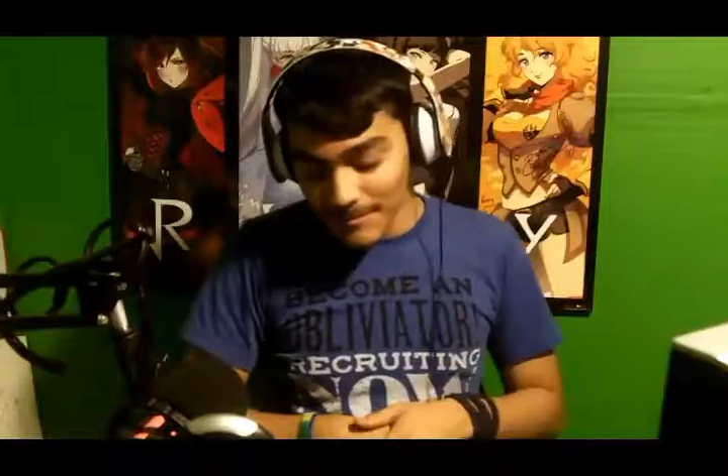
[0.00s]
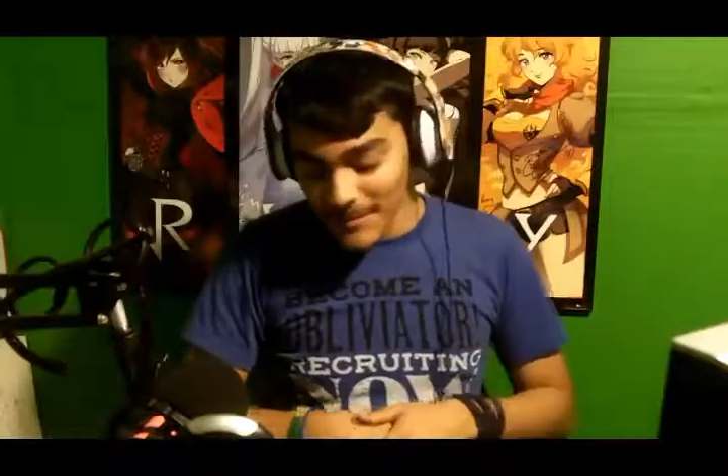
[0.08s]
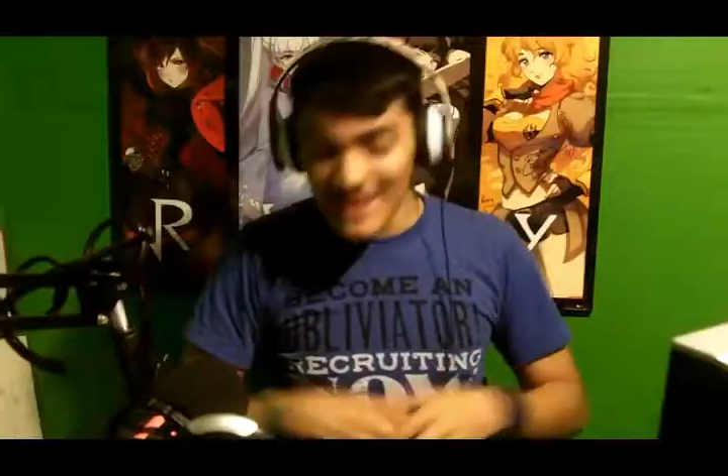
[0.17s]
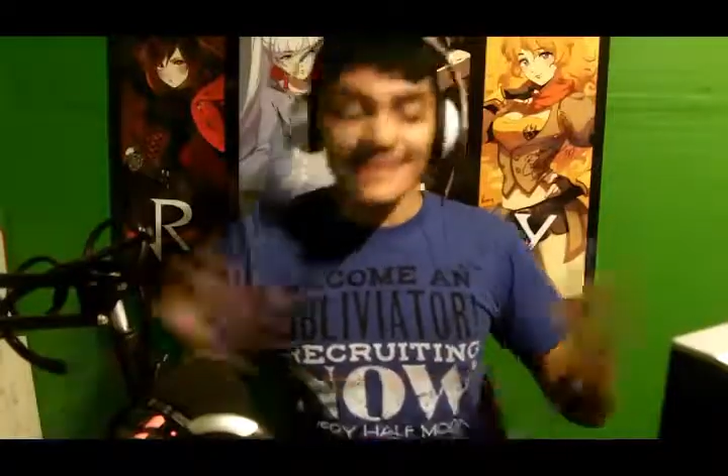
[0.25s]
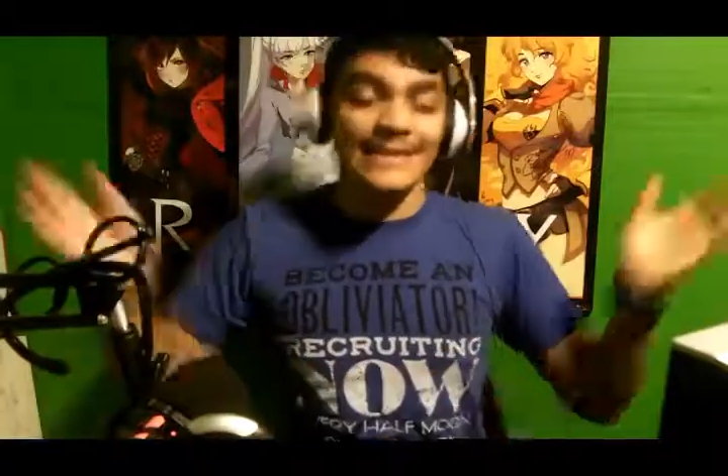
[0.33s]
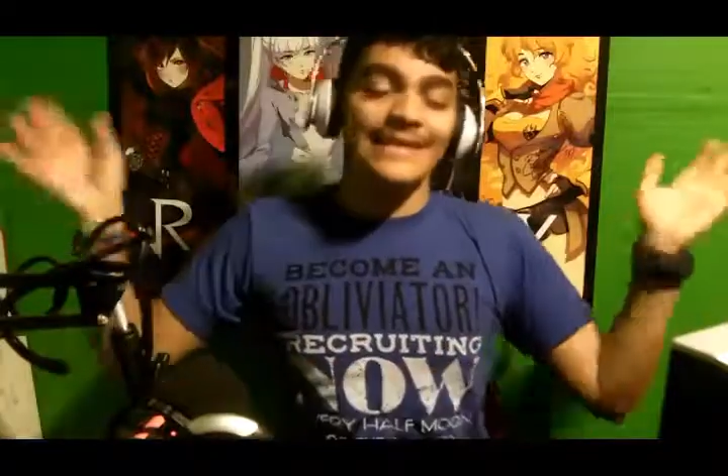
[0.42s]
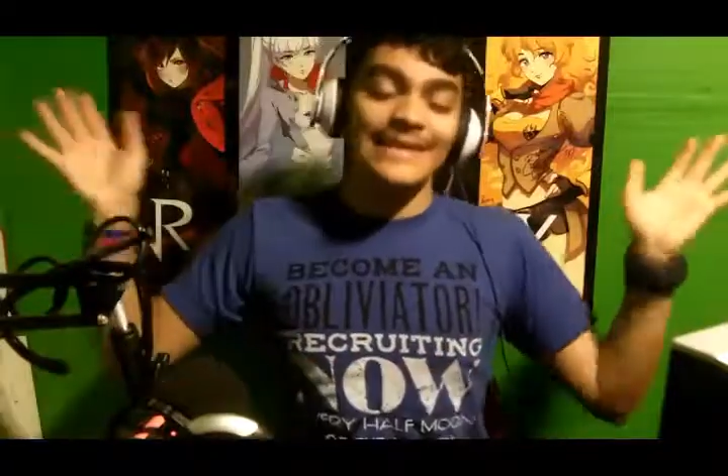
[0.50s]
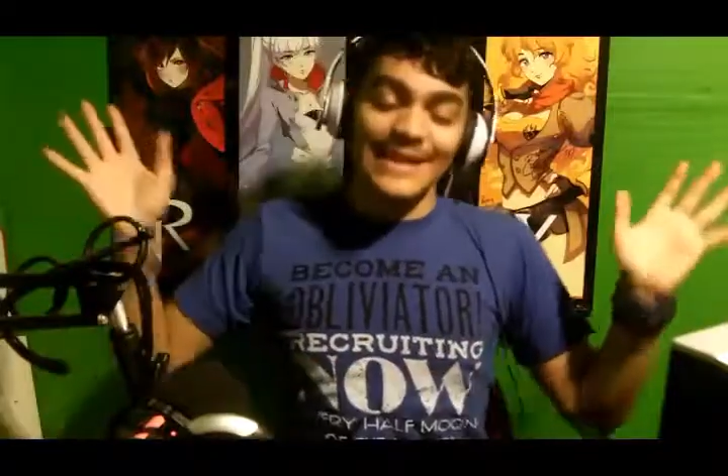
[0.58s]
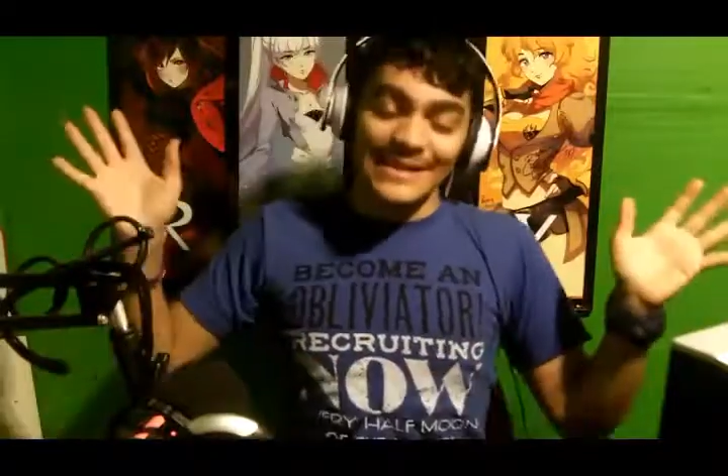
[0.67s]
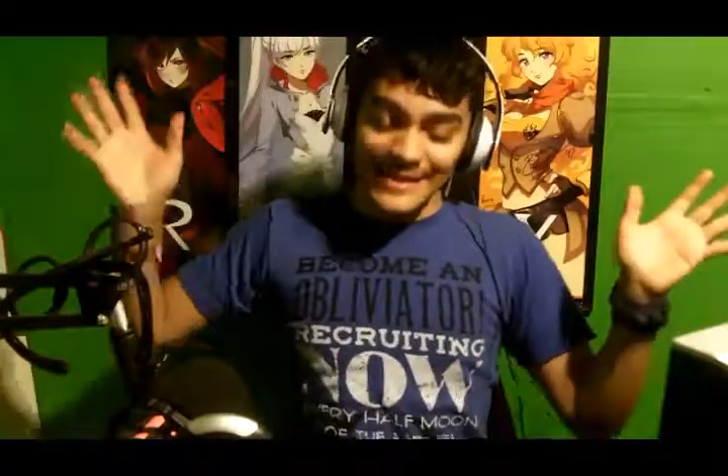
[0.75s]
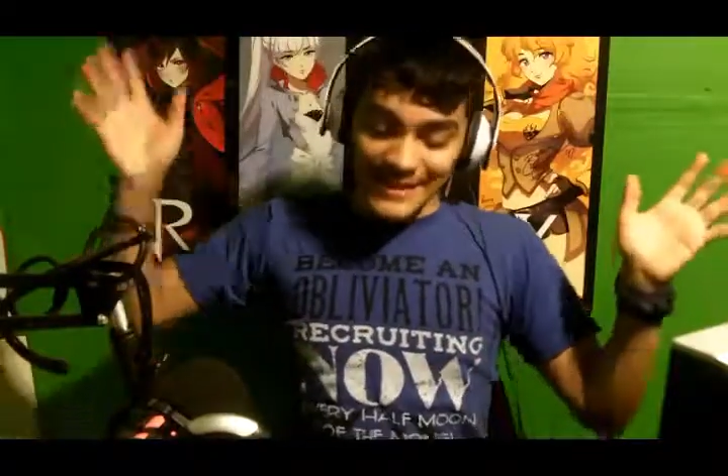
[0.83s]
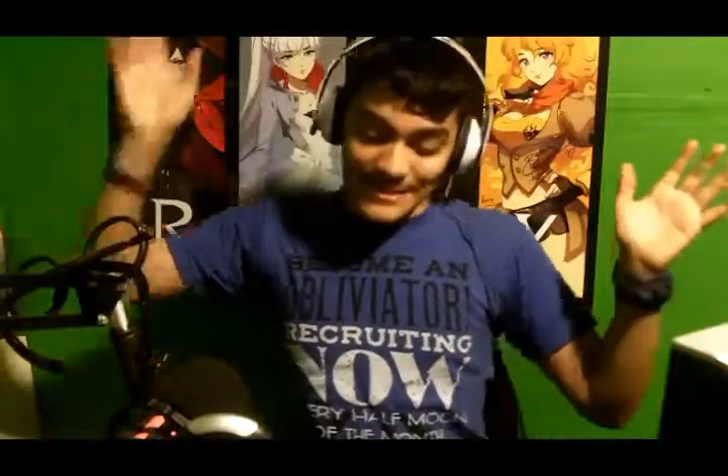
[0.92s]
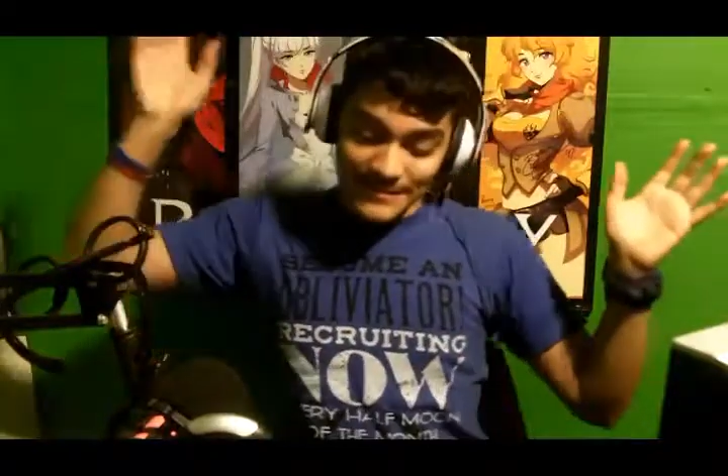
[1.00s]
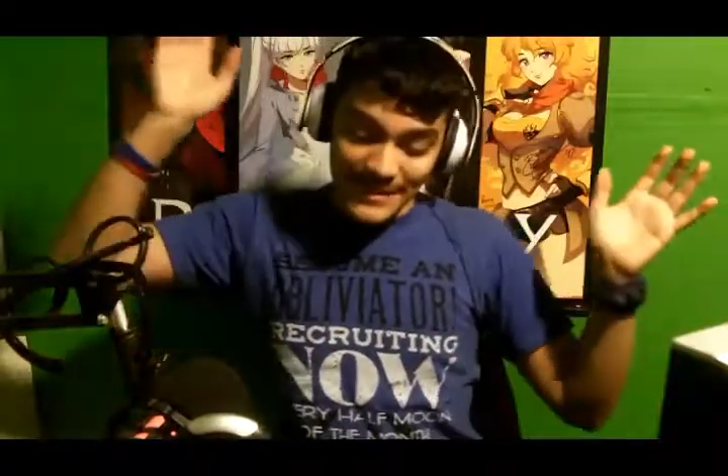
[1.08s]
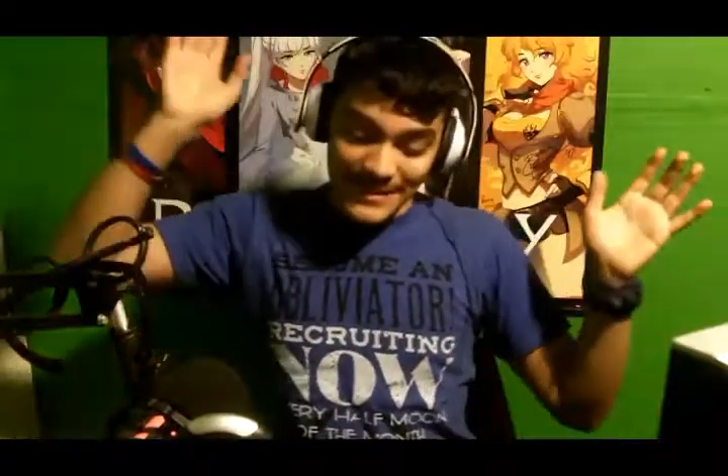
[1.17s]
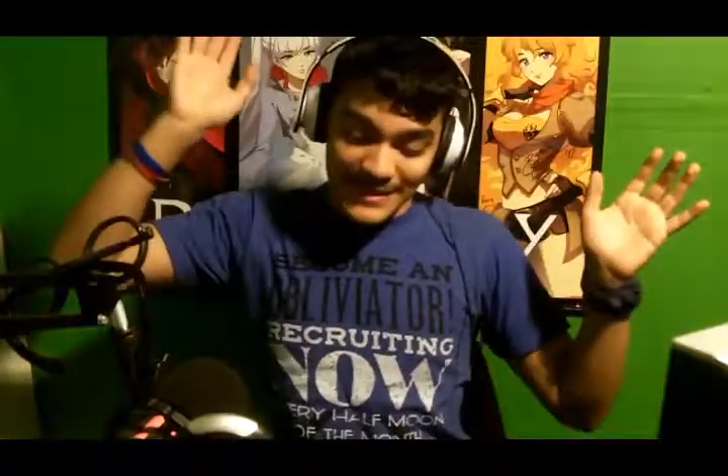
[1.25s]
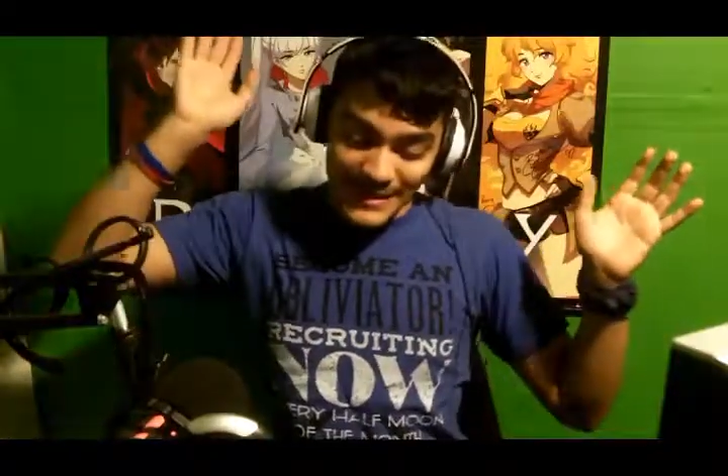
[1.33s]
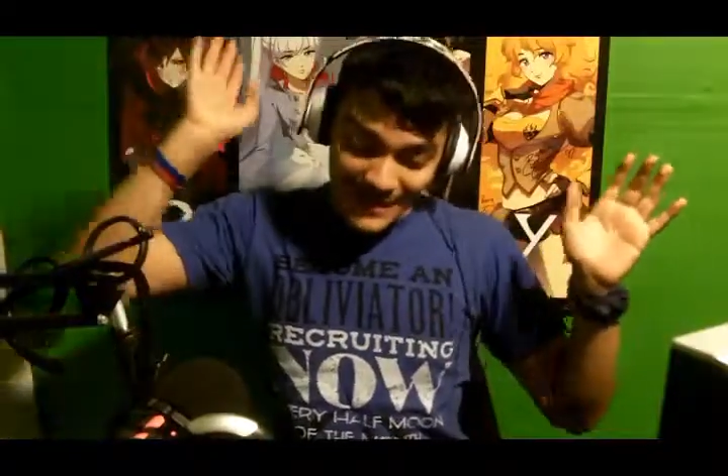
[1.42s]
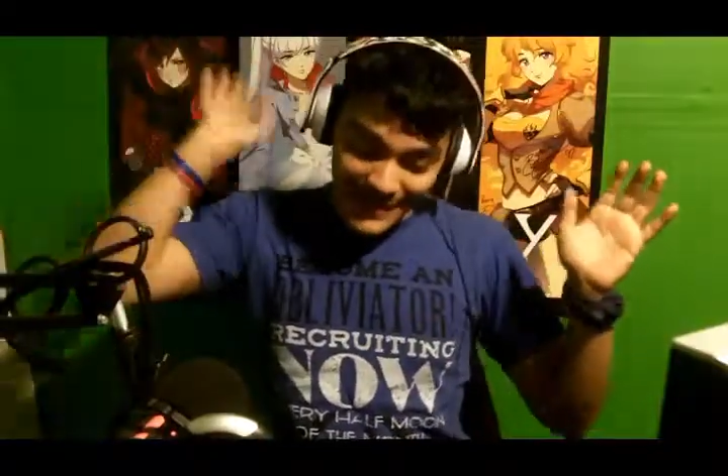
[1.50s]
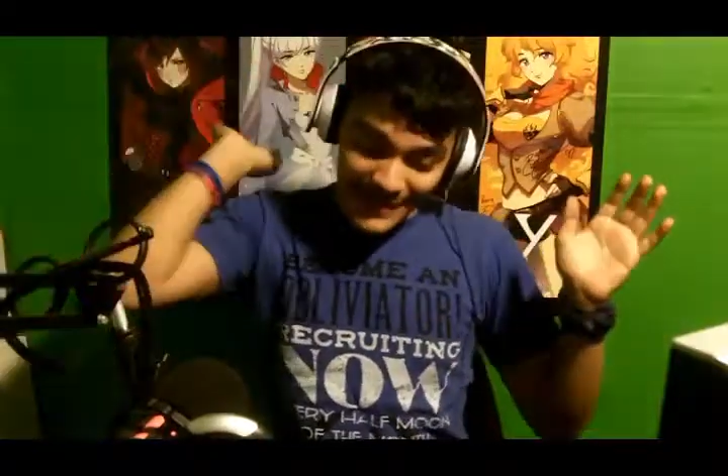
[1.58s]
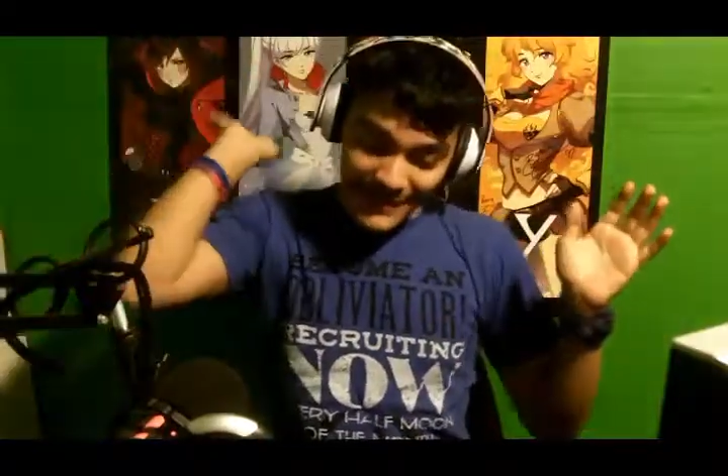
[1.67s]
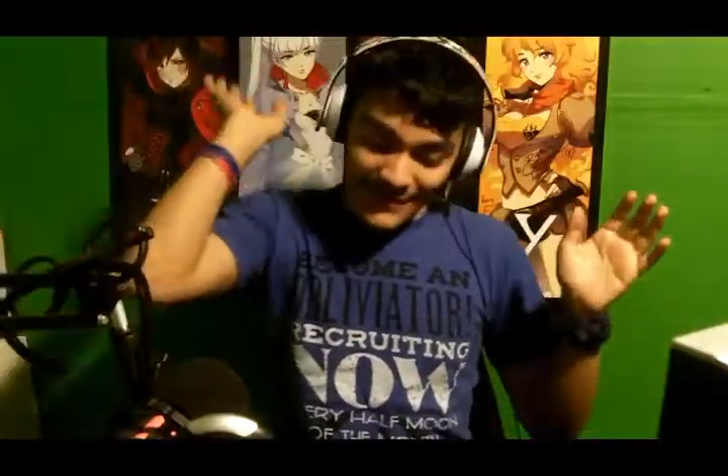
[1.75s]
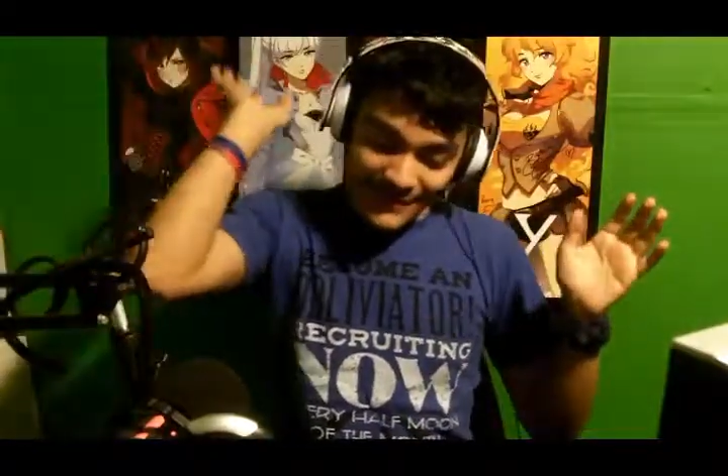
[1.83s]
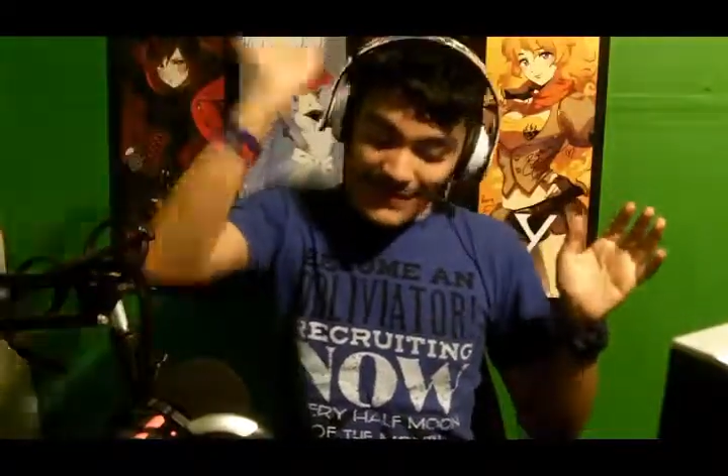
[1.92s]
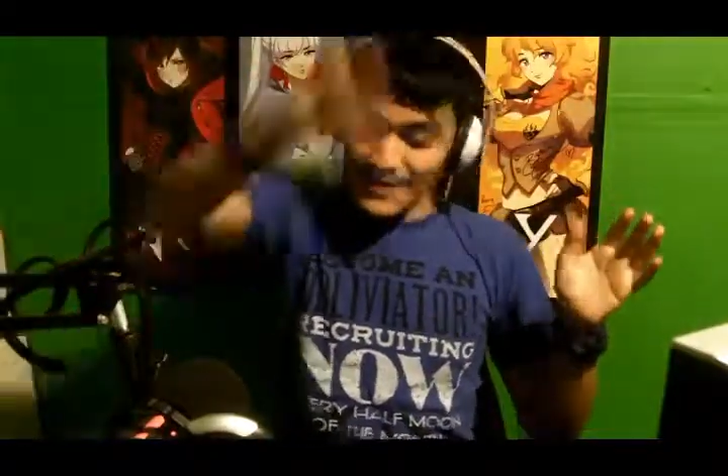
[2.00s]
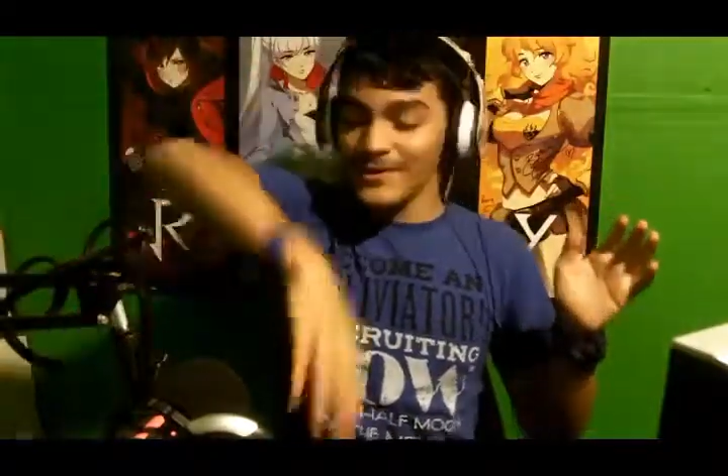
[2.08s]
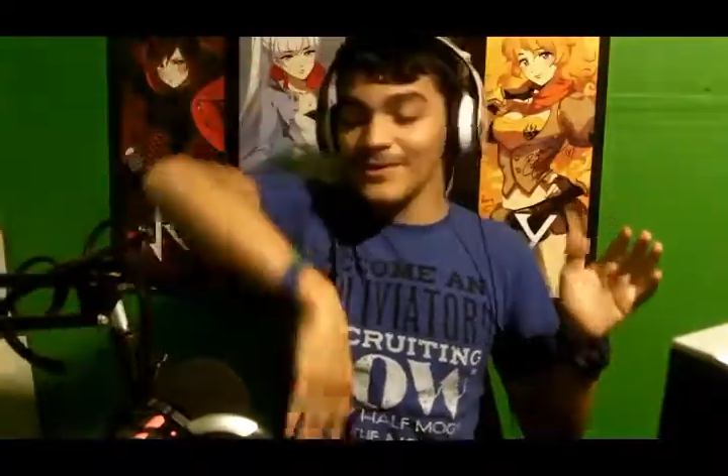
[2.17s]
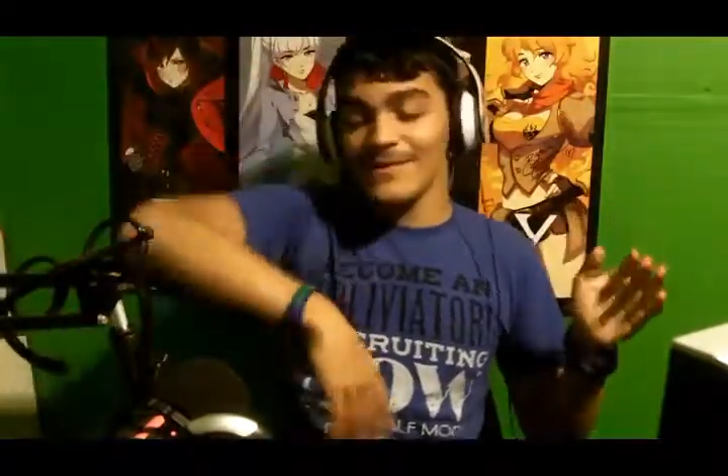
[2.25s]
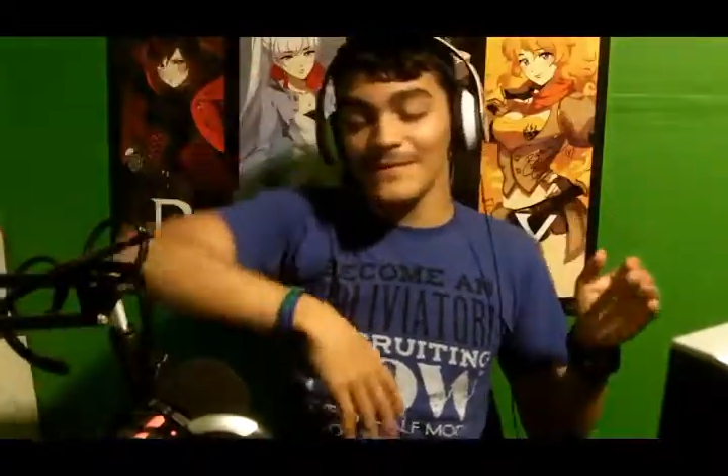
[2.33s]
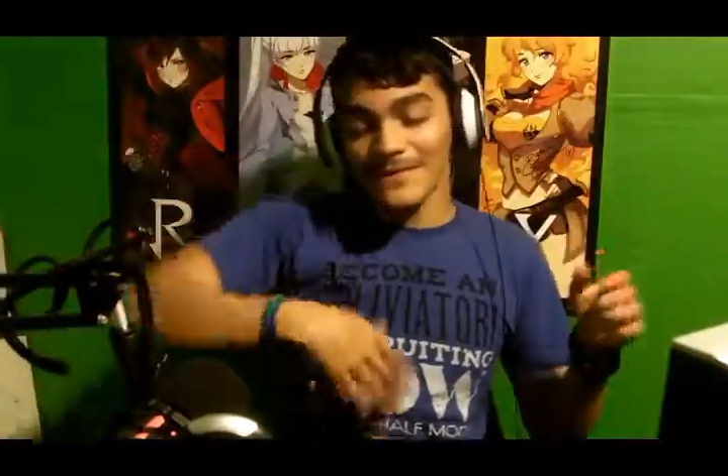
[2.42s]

basically guys, that's basically the end of the video.